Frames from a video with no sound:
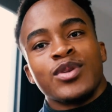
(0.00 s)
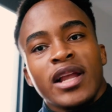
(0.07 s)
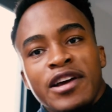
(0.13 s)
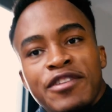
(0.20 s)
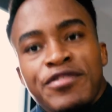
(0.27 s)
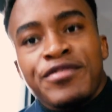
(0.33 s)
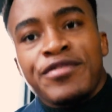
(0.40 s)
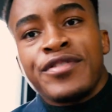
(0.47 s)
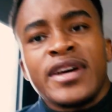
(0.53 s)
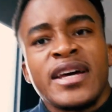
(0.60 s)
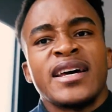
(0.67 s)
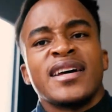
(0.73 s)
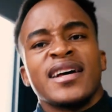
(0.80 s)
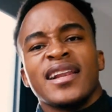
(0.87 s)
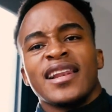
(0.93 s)
life
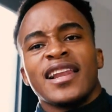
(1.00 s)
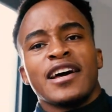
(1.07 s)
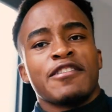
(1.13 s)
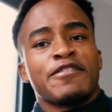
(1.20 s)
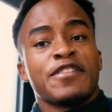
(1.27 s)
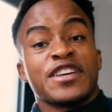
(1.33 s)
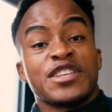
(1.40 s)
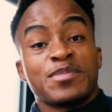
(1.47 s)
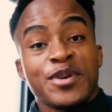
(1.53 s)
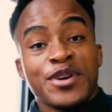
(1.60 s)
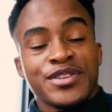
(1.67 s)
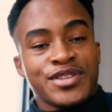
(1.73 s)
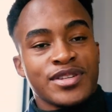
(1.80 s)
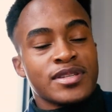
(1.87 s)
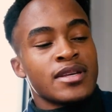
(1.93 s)

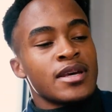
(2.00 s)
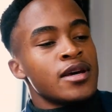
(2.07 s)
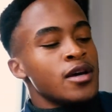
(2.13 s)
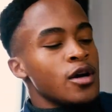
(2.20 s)
experiences.